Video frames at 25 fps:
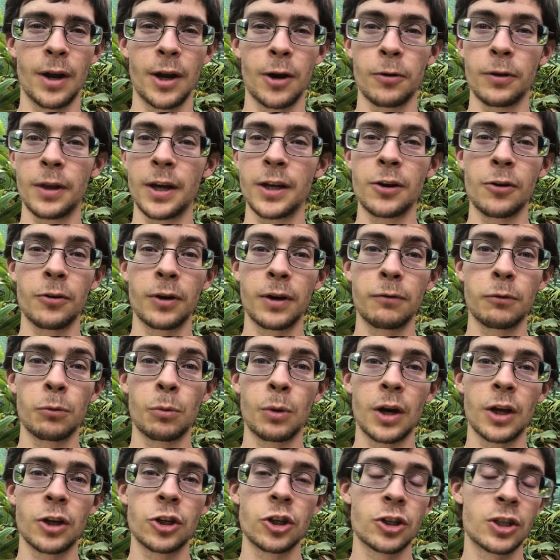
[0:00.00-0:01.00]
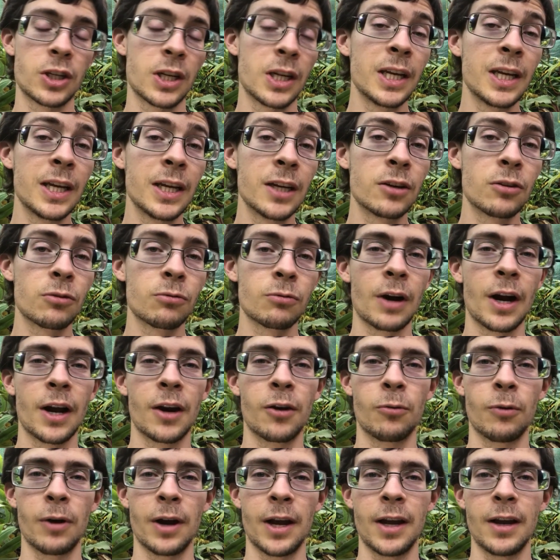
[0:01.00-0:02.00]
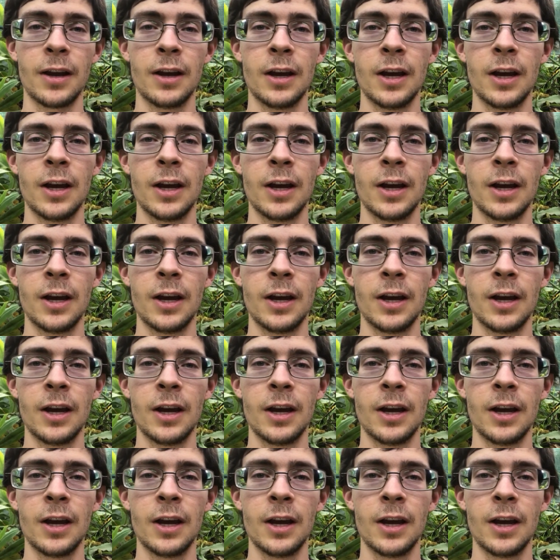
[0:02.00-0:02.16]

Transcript: or they don't even want to just eat right away.